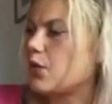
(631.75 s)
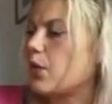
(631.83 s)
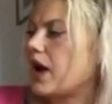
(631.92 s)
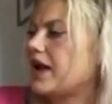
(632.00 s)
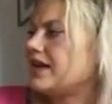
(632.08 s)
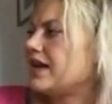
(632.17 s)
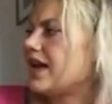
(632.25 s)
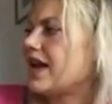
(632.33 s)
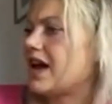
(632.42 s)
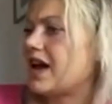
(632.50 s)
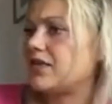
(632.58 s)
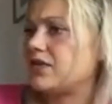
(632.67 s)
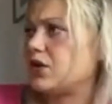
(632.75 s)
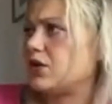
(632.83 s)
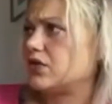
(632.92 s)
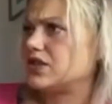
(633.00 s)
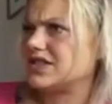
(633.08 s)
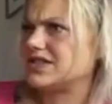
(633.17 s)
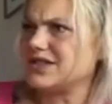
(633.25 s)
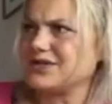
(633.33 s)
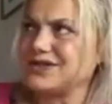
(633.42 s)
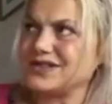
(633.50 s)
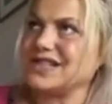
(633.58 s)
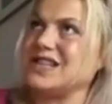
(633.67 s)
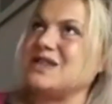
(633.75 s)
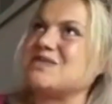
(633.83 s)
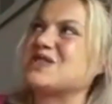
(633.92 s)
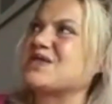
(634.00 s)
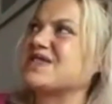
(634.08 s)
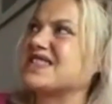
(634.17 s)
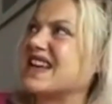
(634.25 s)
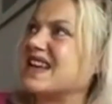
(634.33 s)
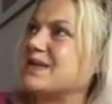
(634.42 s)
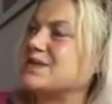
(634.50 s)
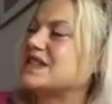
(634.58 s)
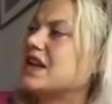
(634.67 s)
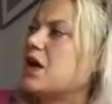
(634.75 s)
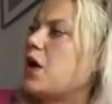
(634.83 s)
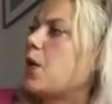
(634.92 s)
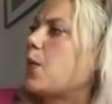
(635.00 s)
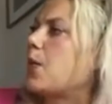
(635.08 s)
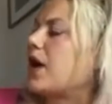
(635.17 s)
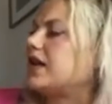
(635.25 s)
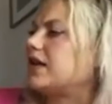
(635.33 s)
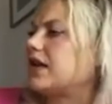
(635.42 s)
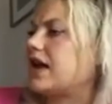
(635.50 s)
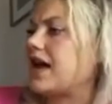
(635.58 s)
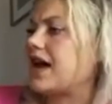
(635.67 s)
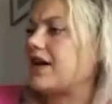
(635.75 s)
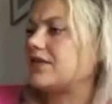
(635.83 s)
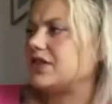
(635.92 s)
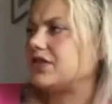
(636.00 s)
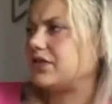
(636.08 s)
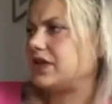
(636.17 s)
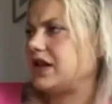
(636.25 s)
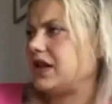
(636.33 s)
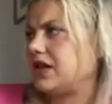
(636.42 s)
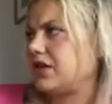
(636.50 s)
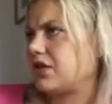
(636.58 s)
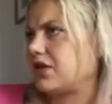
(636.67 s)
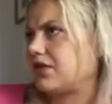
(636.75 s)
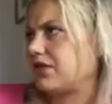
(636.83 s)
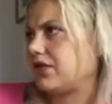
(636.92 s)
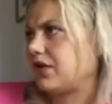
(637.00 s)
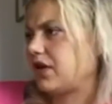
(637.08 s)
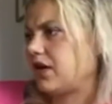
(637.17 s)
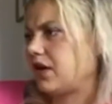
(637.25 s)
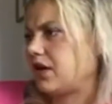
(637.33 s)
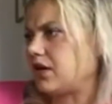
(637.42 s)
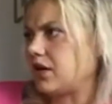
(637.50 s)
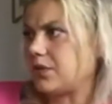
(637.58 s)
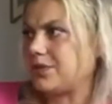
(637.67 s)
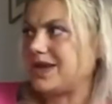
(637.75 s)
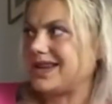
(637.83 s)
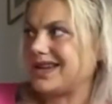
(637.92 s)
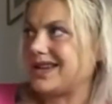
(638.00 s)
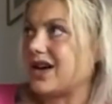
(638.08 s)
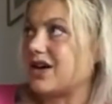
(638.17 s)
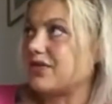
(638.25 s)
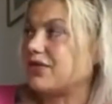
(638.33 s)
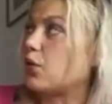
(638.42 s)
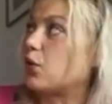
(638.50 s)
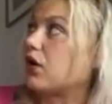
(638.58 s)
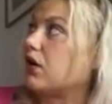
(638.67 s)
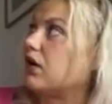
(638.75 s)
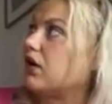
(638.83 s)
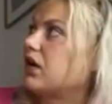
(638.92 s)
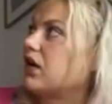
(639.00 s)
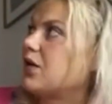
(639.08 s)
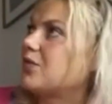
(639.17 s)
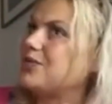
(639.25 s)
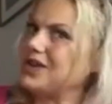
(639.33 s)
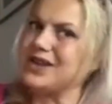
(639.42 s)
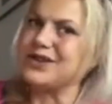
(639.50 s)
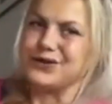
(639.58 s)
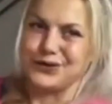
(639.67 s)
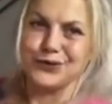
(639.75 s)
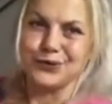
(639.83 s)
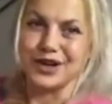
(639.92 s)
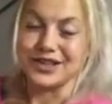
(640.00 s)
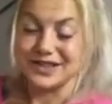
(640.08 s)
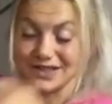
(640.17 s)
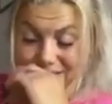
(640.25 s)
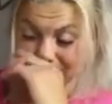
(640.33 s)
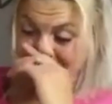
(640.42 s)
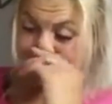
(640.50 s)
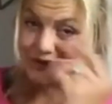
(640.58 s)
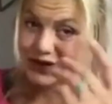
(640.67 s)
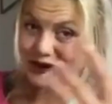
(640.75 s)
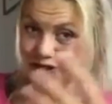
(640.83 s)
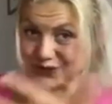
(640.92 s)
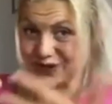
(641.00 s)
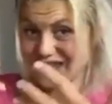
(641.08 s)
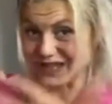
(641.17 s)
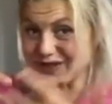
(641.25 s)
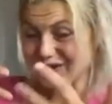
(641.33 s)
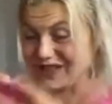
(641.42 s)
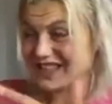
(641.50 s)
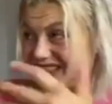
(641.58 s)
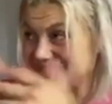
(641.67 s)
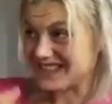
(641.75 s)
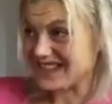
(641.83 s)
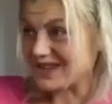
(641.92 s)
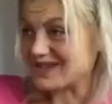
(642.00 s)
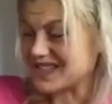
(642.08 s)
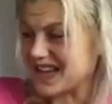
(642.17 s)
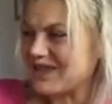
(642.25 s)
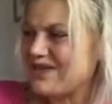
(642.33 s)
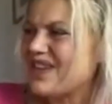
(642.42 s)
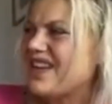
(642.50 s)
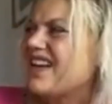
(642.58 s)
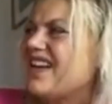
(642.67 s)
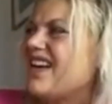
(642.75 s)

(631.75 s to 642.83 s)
Why did I have lower self-esteem sometimes? Why did I have this feeling of not being enough or being too much, very contradictorily at the same time?